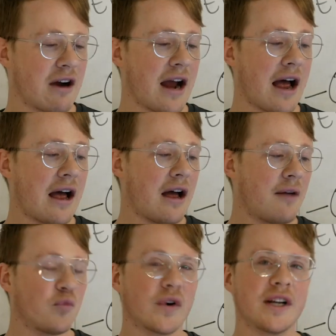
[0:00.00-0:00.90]
Right?
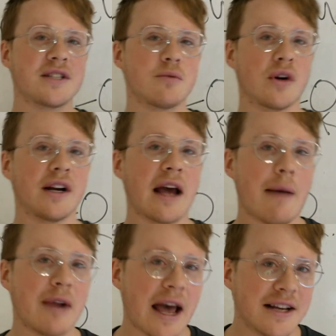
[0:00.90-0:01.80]
I'm
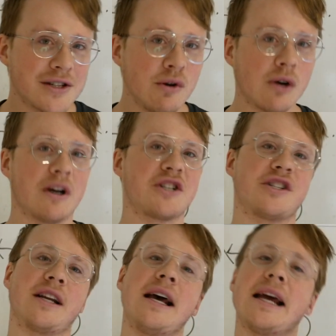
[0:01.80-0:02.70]
gonna ask you a
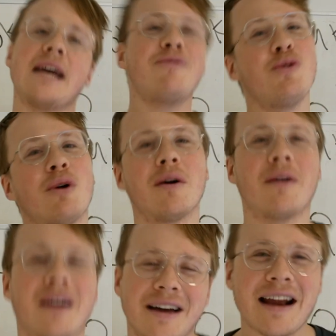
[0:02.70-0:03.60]
question. If you
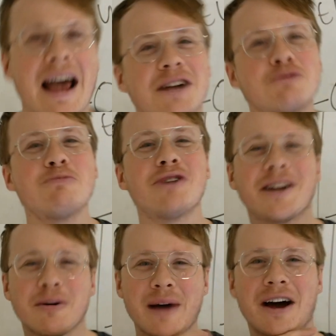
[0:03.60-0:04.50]
are an actual
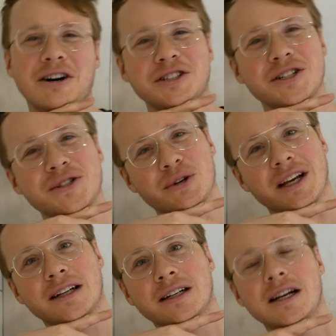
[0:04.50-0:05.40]
molecular biology
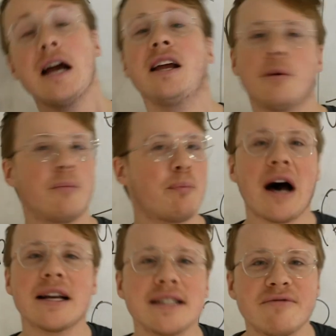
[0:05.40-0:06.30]
student,
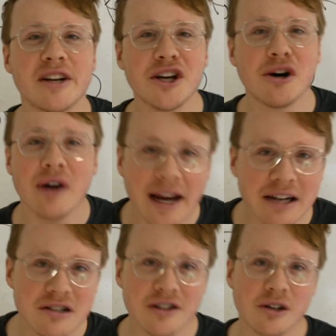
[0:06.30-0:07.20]
pause the video,
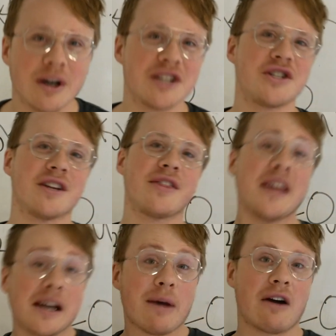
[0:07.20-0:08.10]
answer the question,
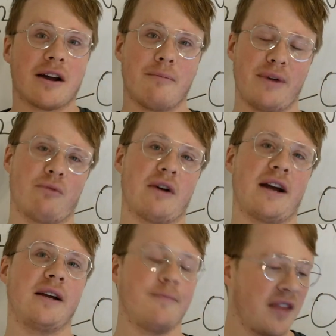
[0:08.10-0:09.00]
think about it a bit,
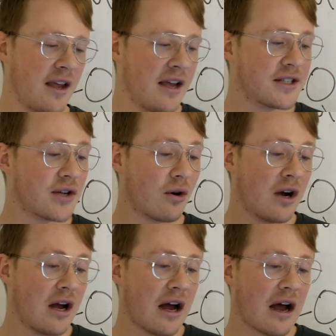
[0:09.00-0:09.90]
right?
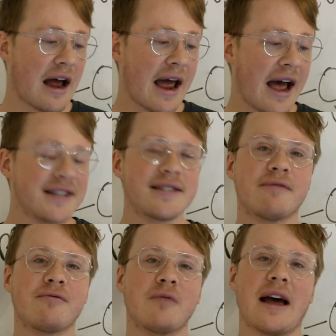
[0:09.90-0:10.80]
So I asked
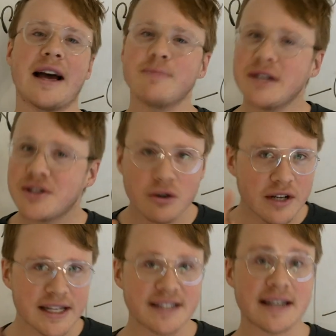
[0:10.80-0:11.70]
my
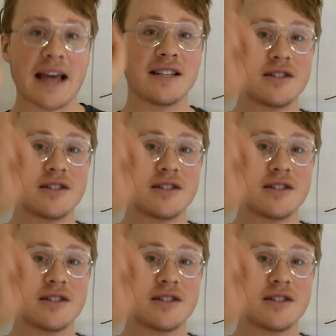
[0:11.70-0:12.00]
students, I said, hey,